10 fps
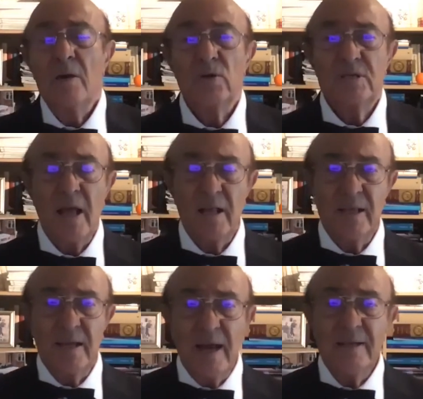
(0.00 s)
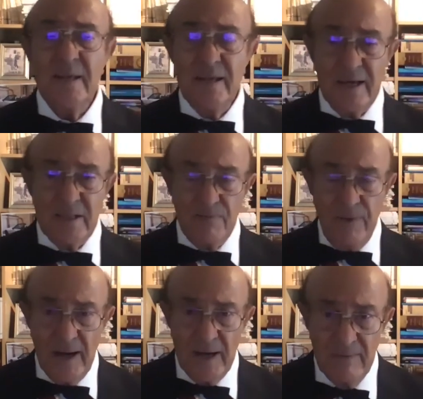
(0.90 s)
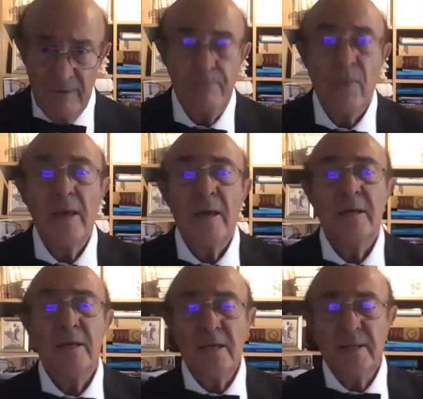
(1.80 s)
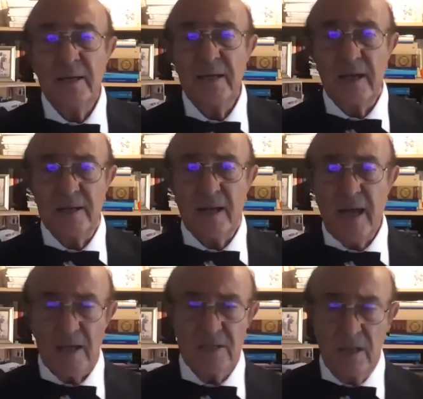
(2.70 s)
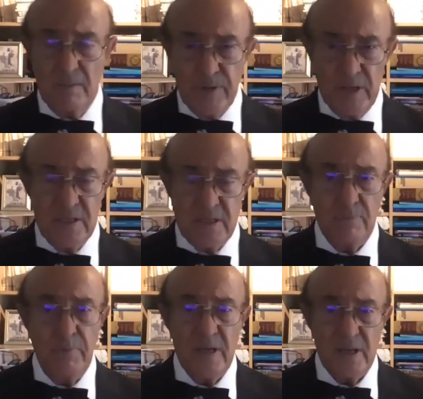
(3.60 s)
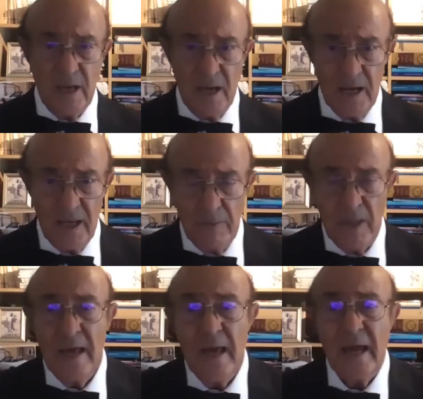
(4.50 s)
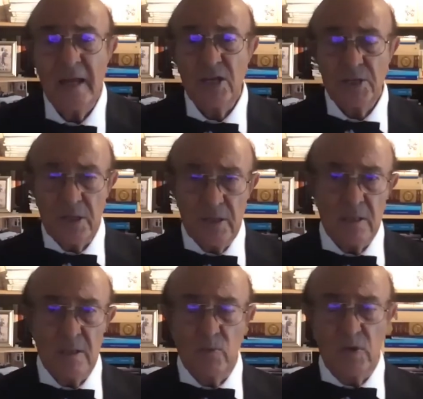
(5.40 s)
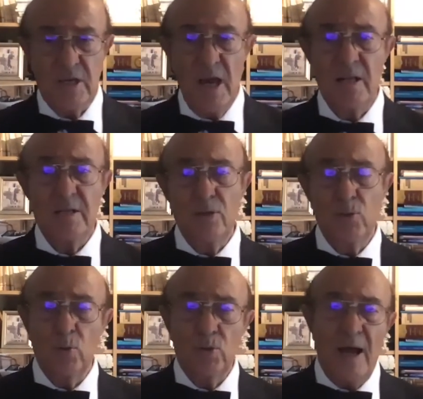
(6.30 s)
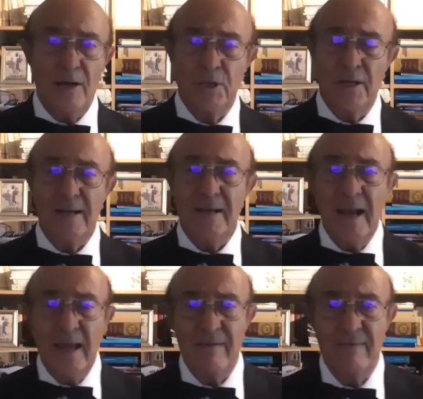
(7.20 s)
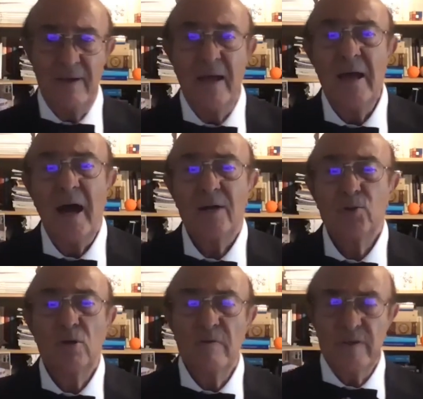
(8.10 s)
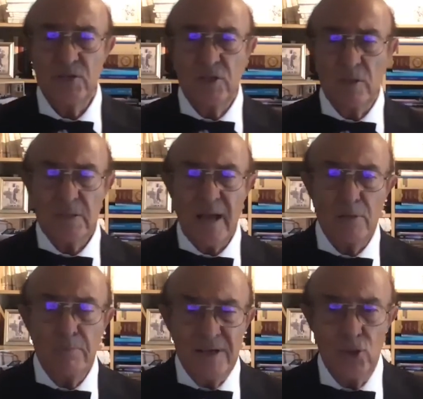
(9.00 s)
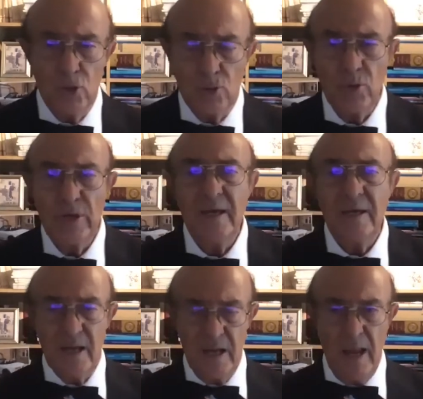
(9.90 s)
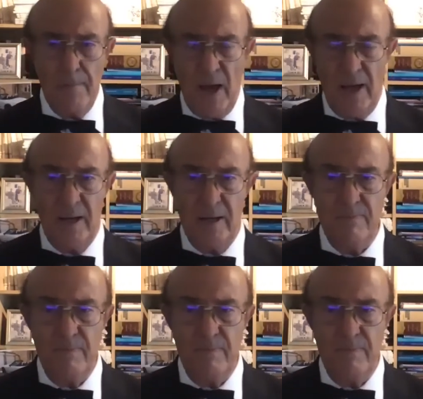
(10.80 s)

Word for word: was held in 1995 in Italy at the Castle Prince Pignatelli, and the third was held in 2011 at University of Kathmandu in Nepal.